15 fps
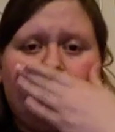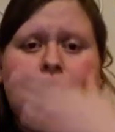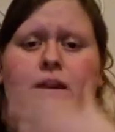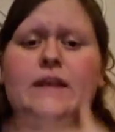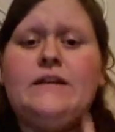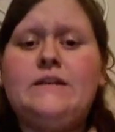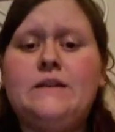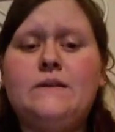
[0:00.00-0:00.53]

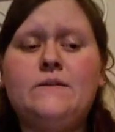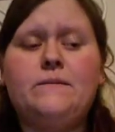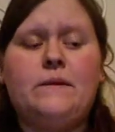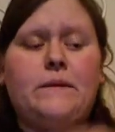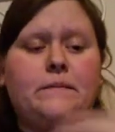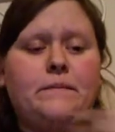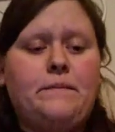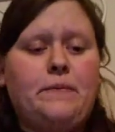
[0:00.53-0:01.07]
Excuse me.
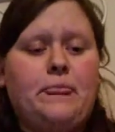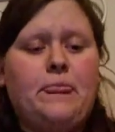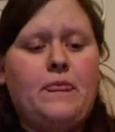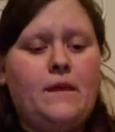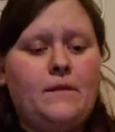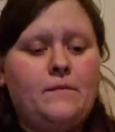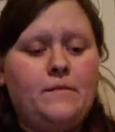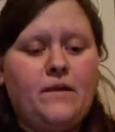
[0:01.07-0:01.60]

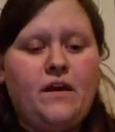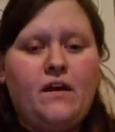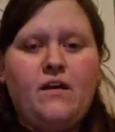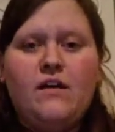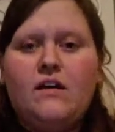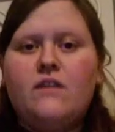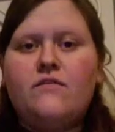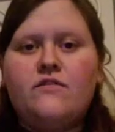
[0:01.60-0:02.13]

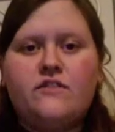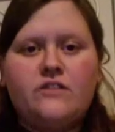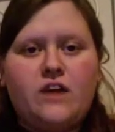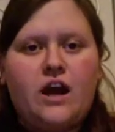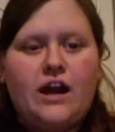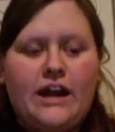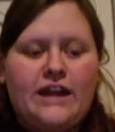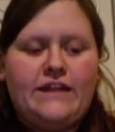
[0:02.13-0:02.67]
They're
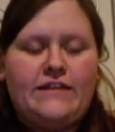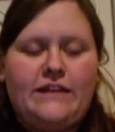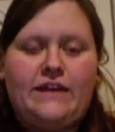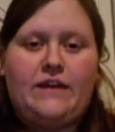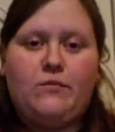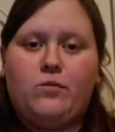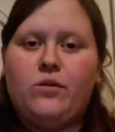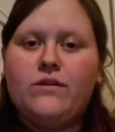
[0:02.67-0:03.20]
not anything
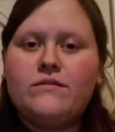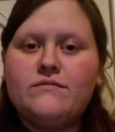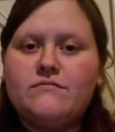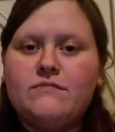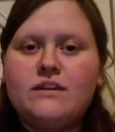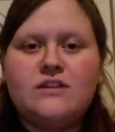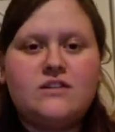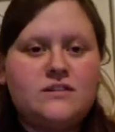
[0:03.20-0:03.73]

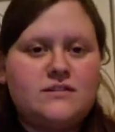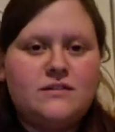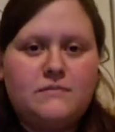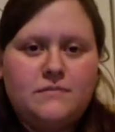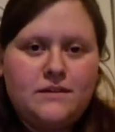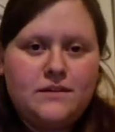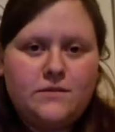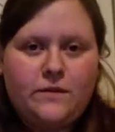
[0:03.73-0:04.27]
important. It's just
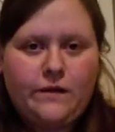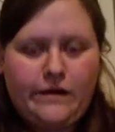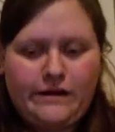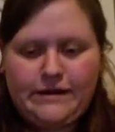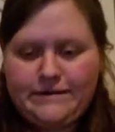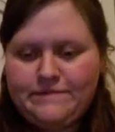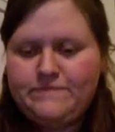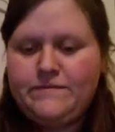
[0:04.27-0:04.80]
something to work
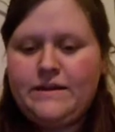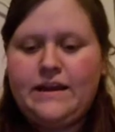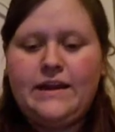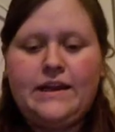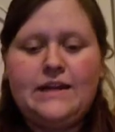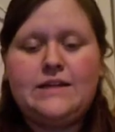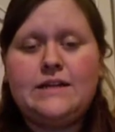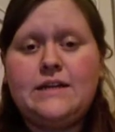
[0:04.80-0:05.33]
on. And I
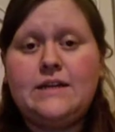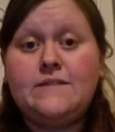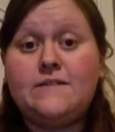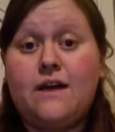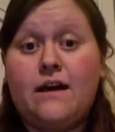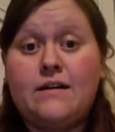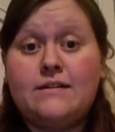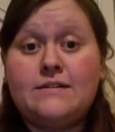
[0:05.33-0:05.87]
like knitting
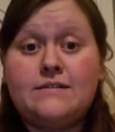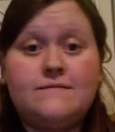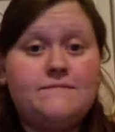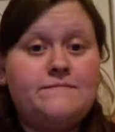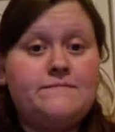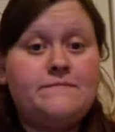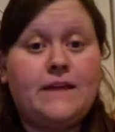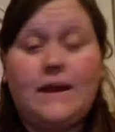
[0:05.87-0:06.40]
socks.
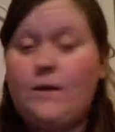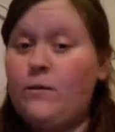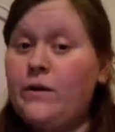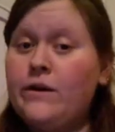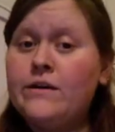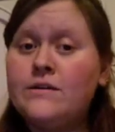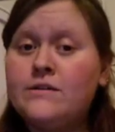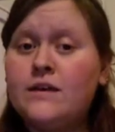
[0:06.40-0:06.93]
Hate
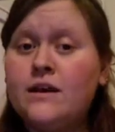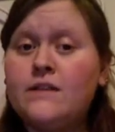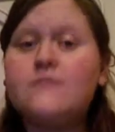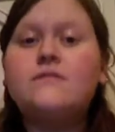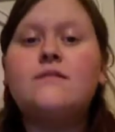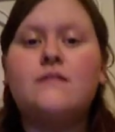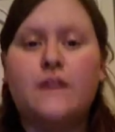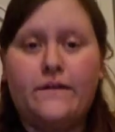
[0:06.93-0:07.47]
wearing
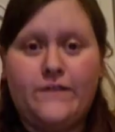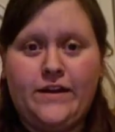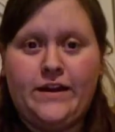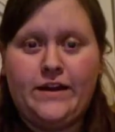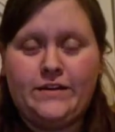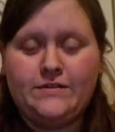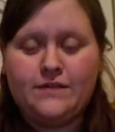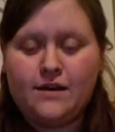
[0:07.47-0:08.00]
socks. Love
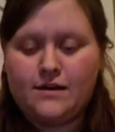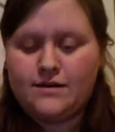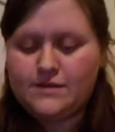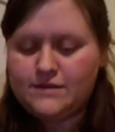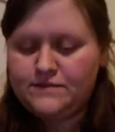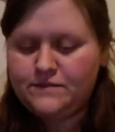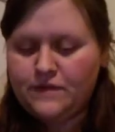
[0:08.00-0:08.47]
knitting socks.